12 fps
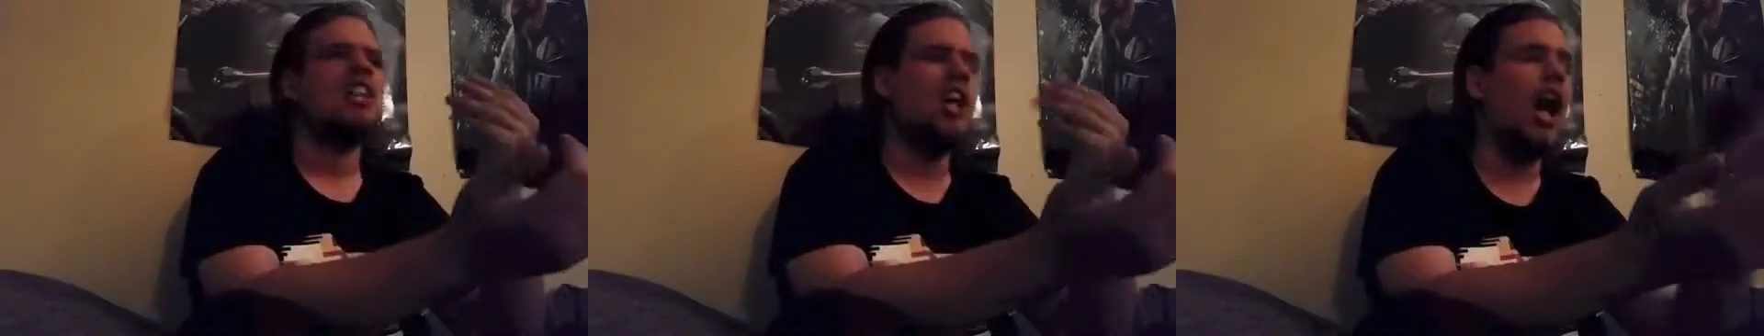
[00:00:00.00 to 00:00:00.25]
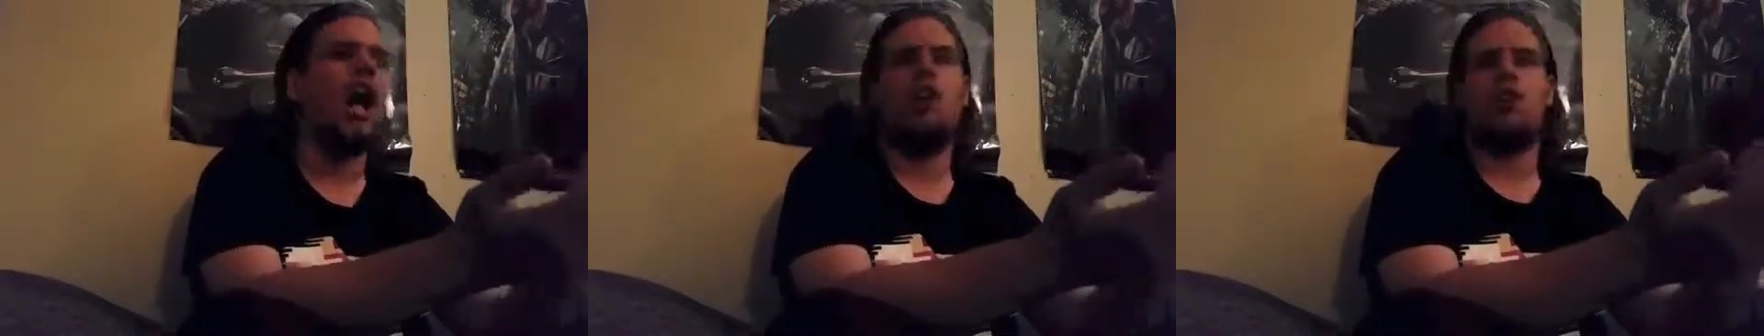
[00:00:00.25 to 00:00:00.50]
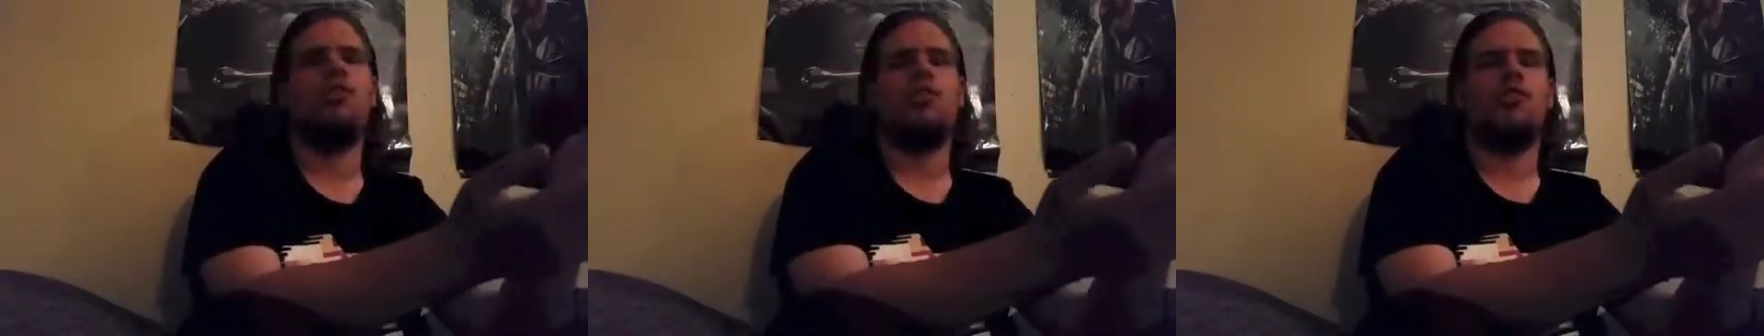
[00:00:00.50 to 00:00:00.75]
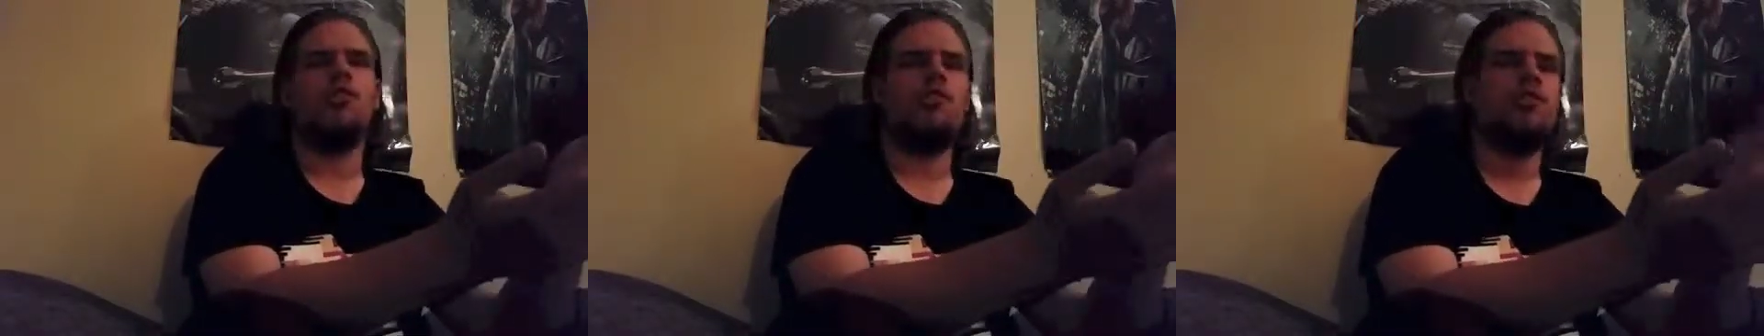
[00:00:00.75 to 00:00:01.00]

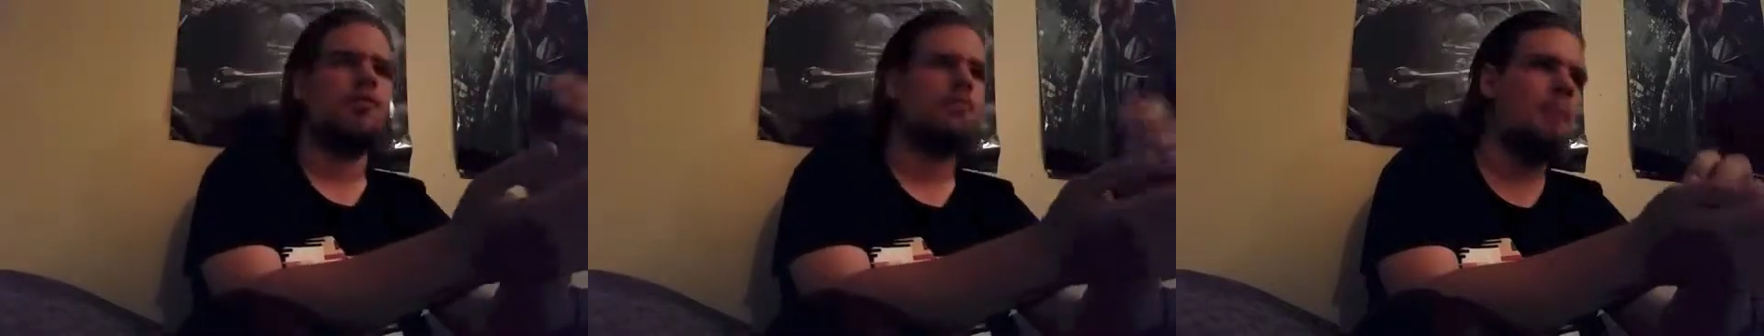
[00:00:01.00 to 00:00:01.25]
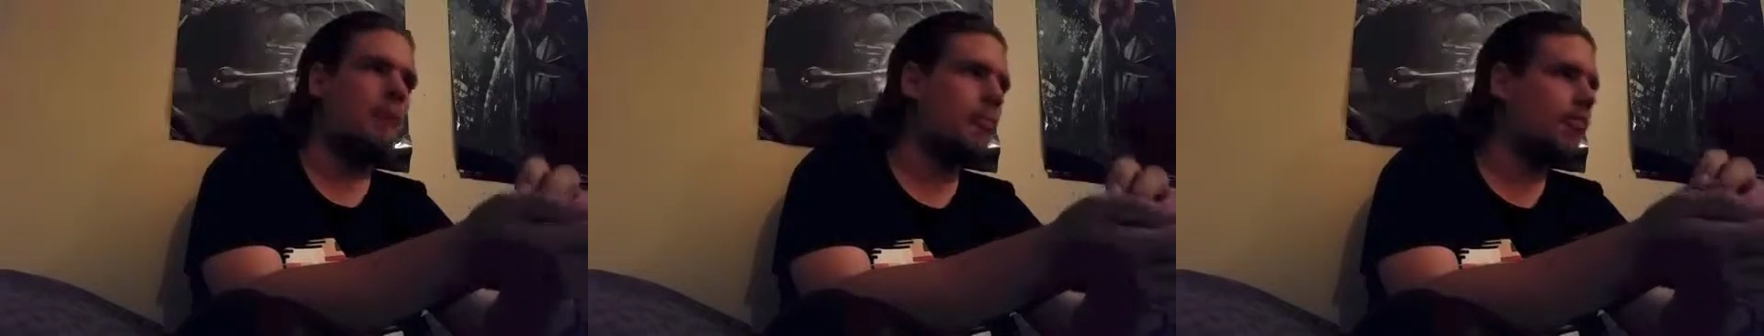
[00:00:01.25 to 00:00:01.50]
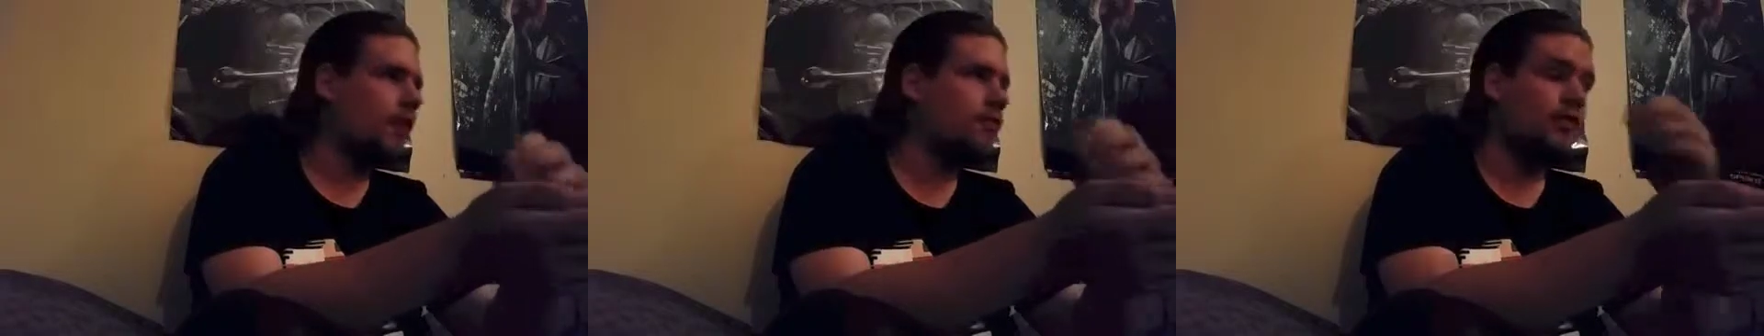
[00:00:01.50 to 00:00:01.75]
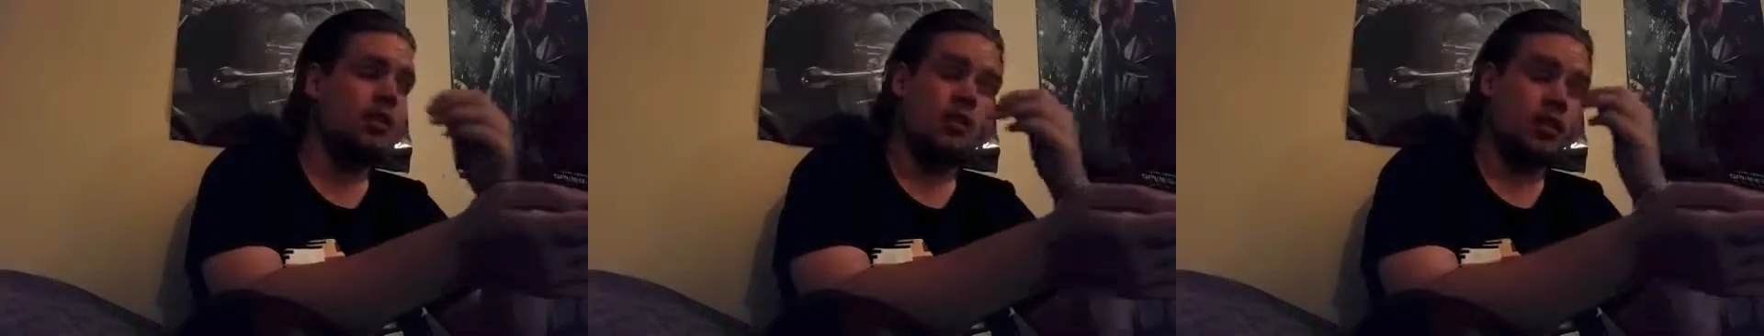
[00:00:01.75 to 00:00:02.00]
cartoons.
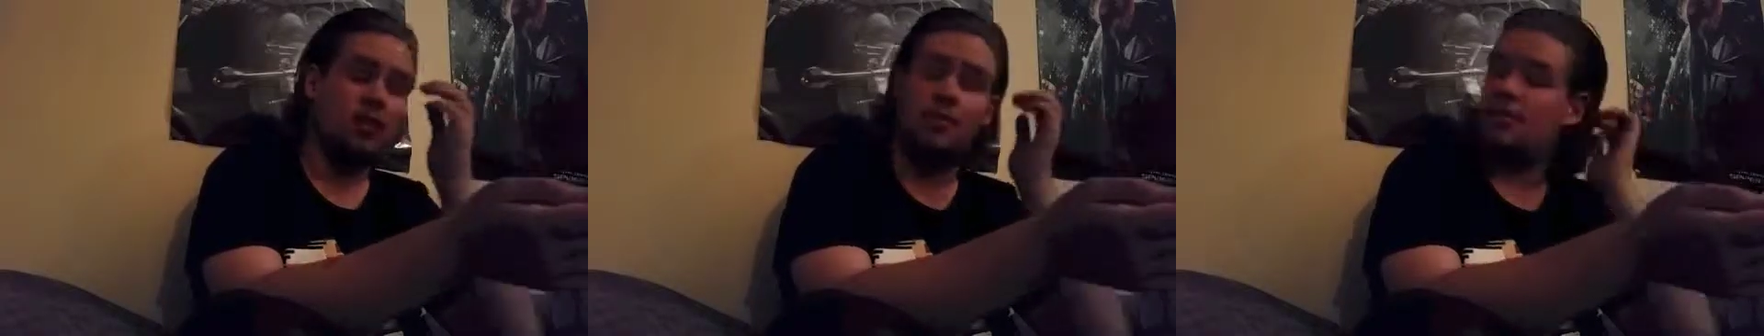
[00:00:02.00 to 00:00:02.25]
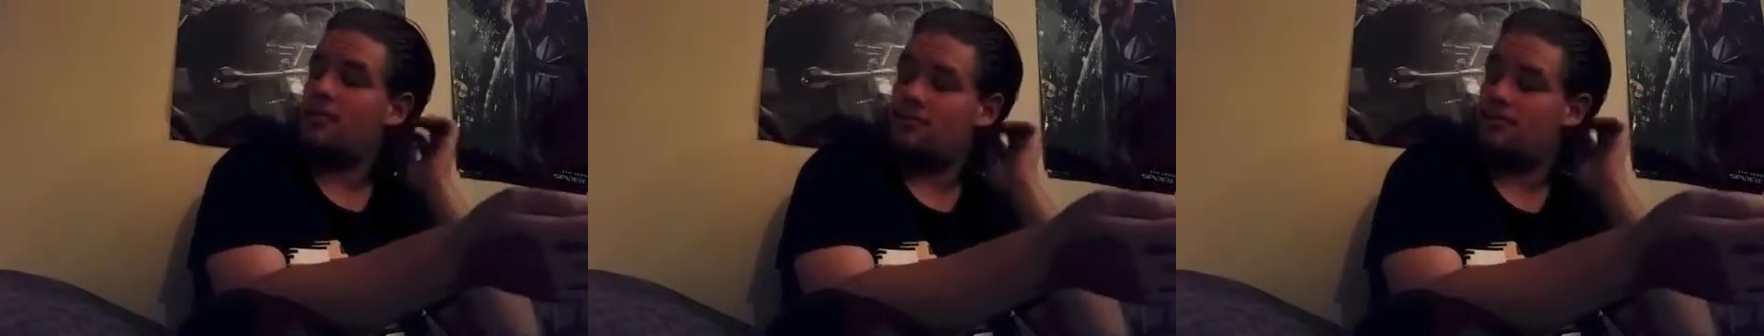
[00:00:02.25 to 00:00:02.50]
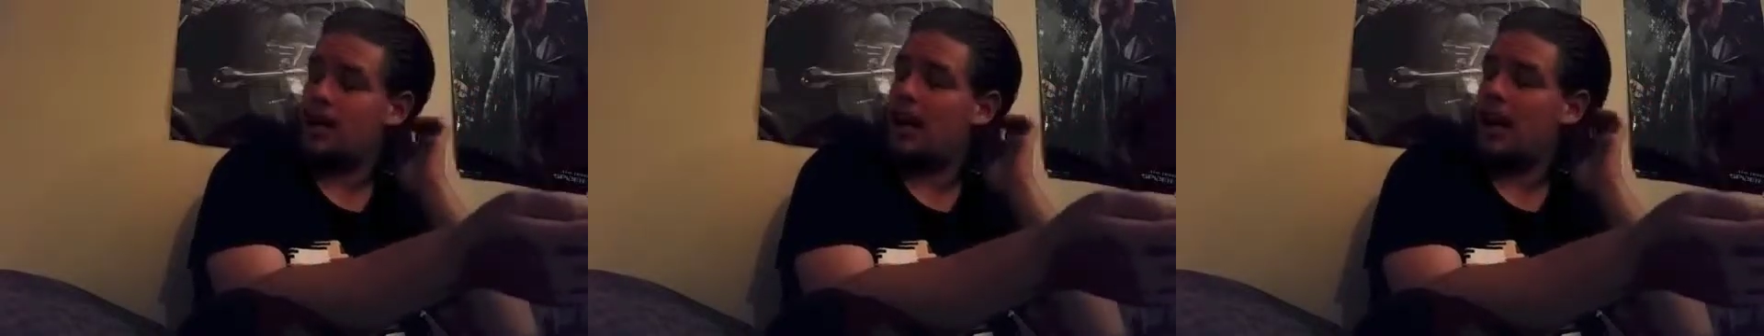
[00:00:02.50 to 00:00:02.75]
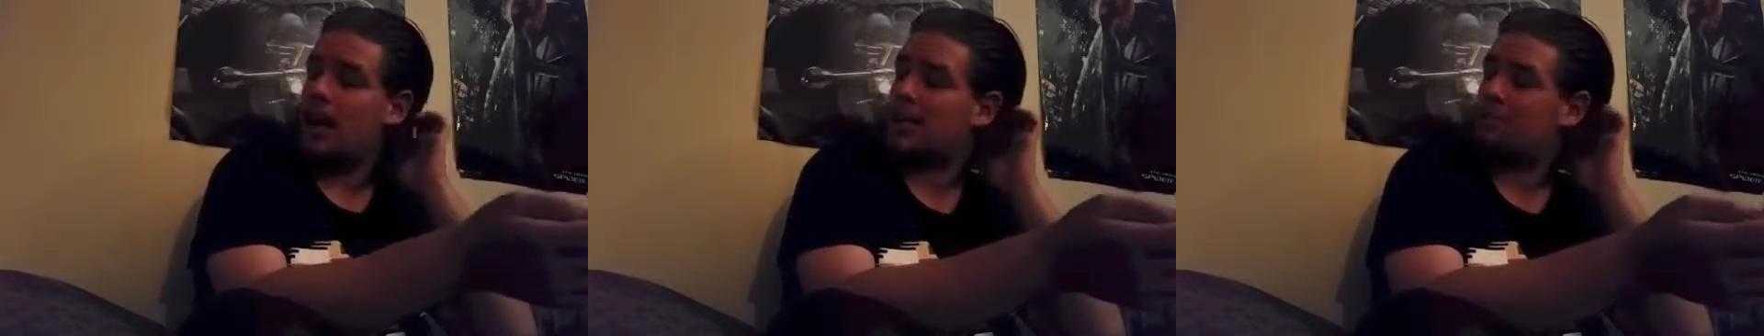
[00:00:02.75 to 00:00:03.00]

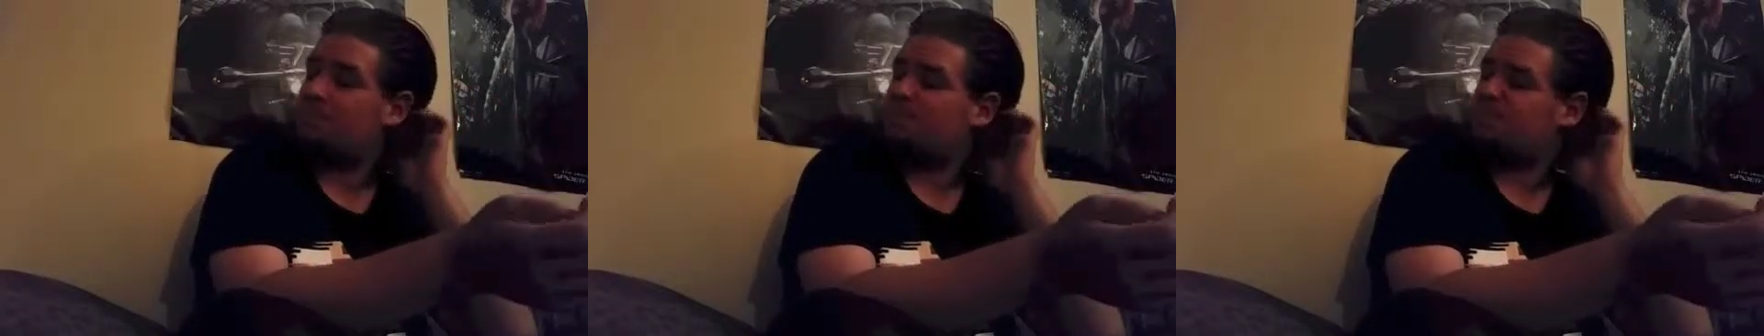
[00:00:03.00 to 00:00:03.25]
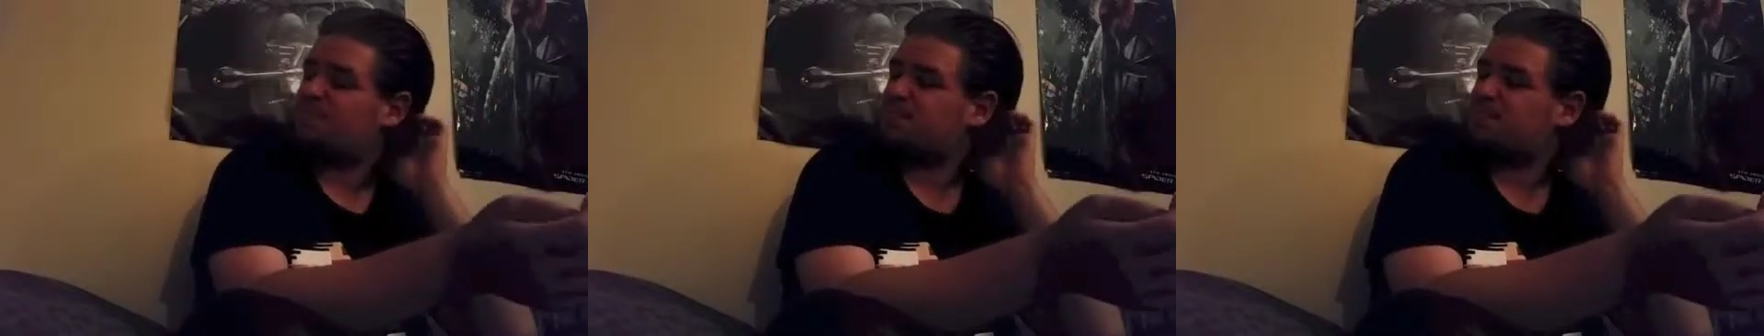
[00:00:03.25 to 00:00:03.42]
But,